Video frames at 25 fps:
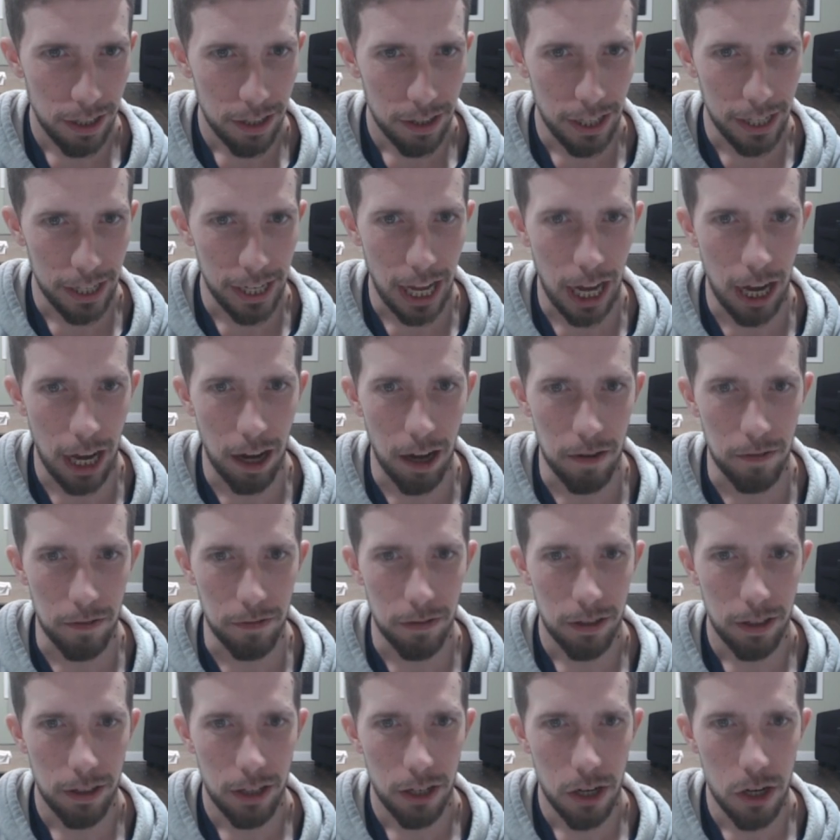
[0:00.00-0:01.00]
They
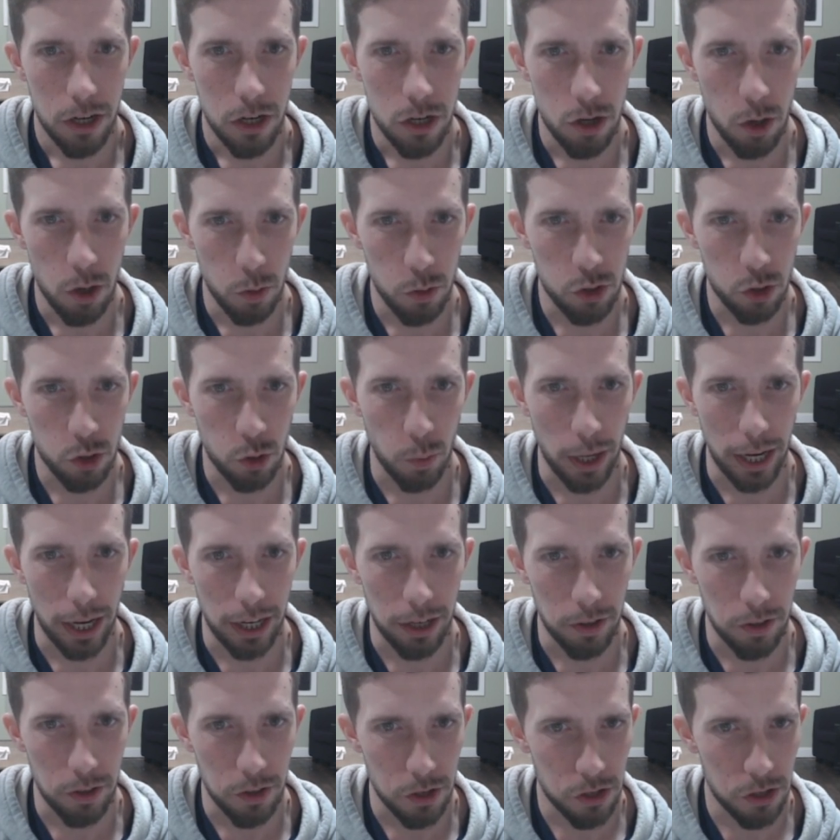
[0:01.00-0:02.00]
have no
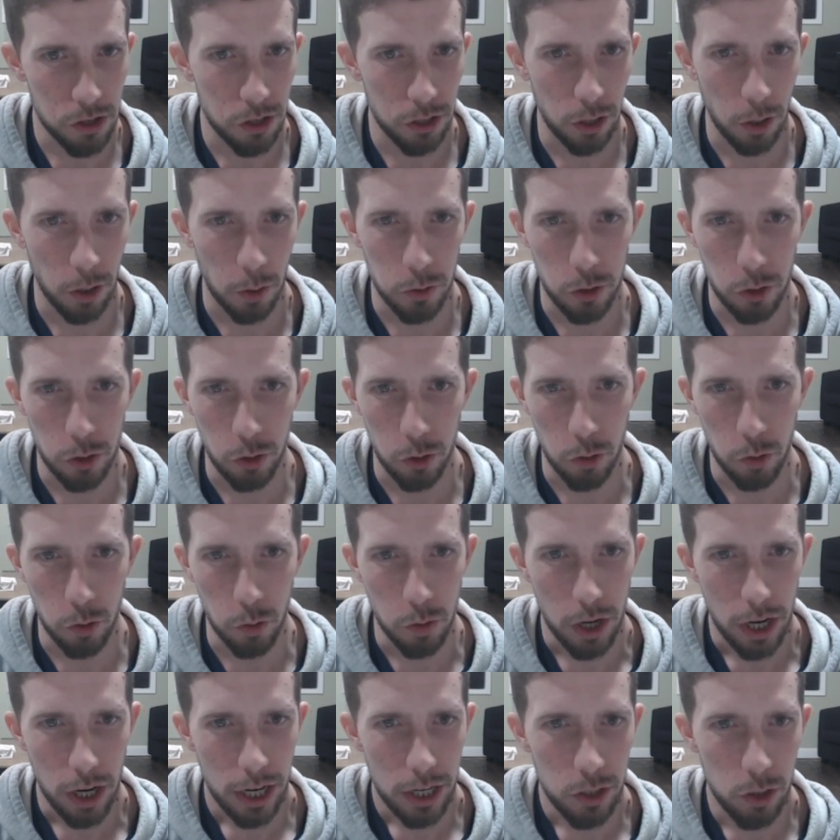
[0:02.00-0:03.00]
squares to go
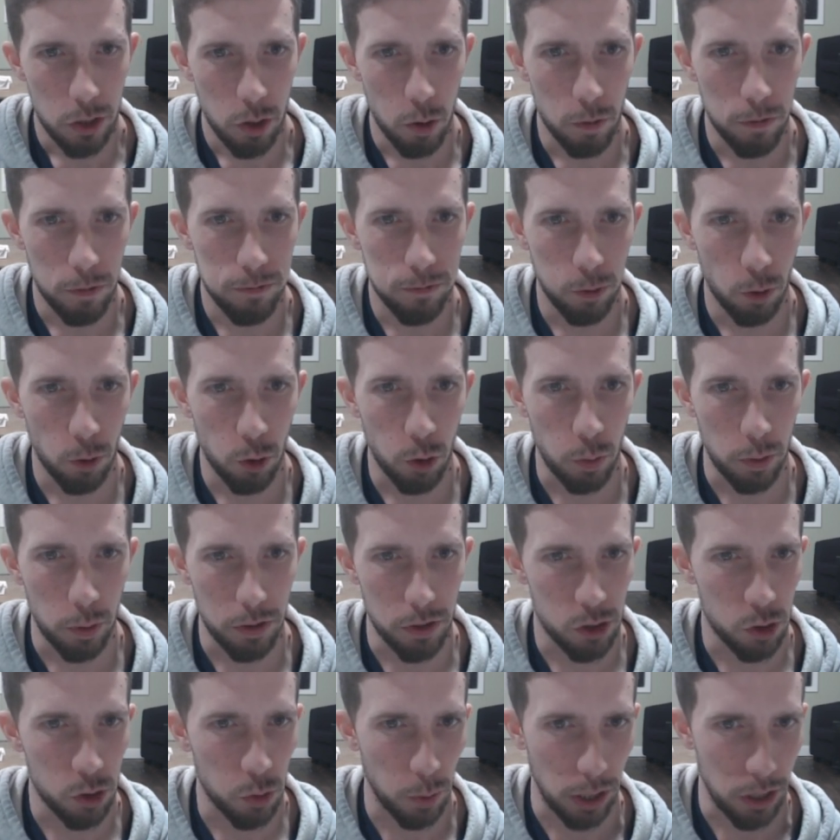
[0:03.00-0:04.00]
to, no
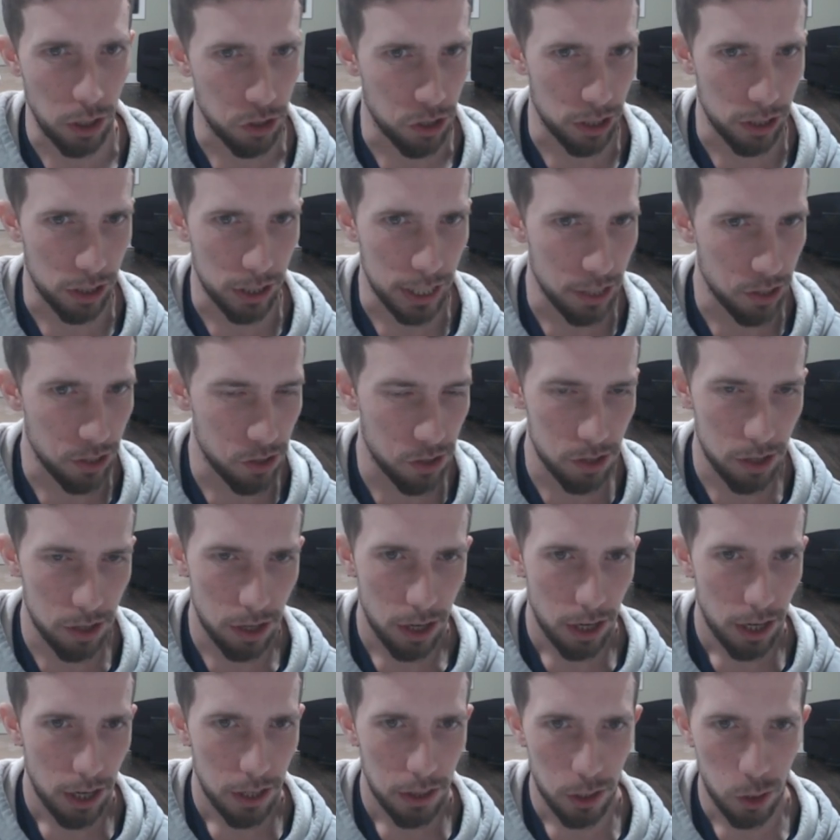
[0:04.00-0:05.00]
forward squares at least.
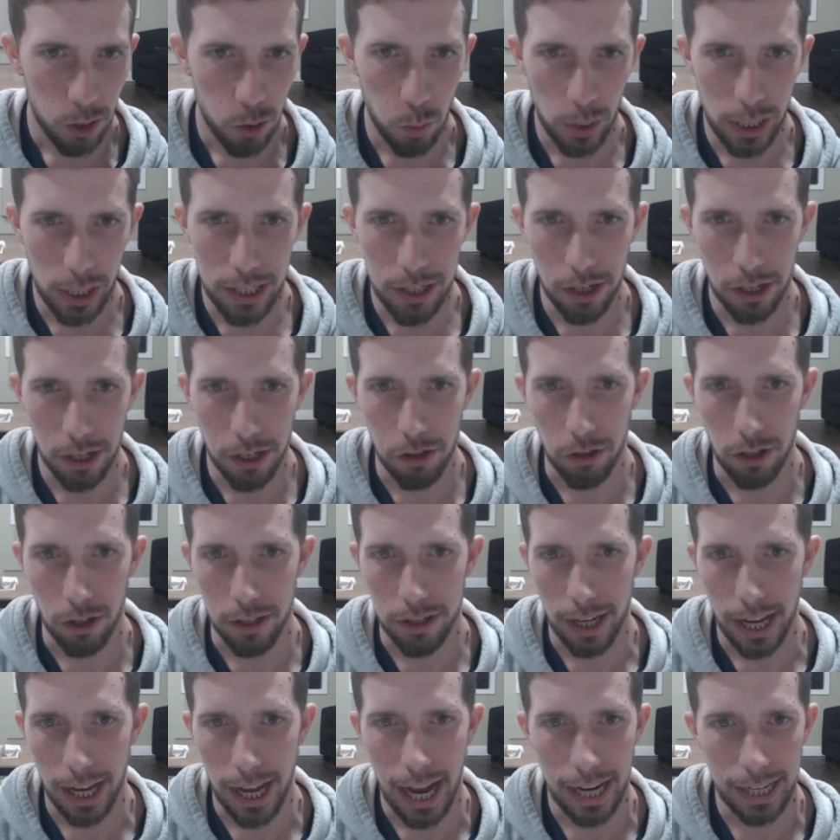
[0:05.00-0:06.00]
The queen's under
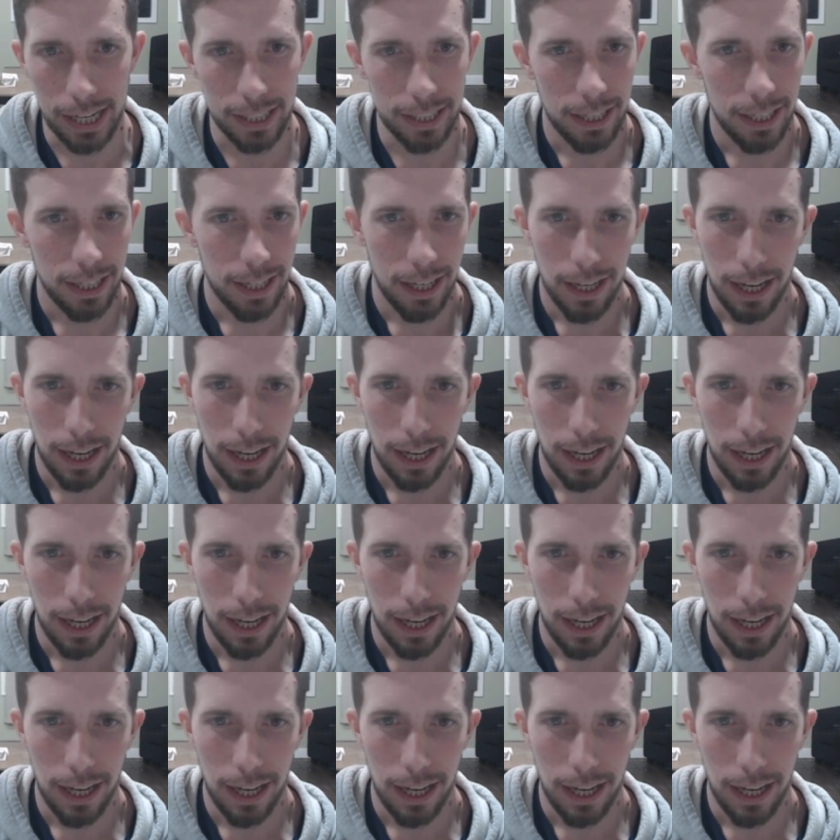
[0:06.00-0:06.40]
attack.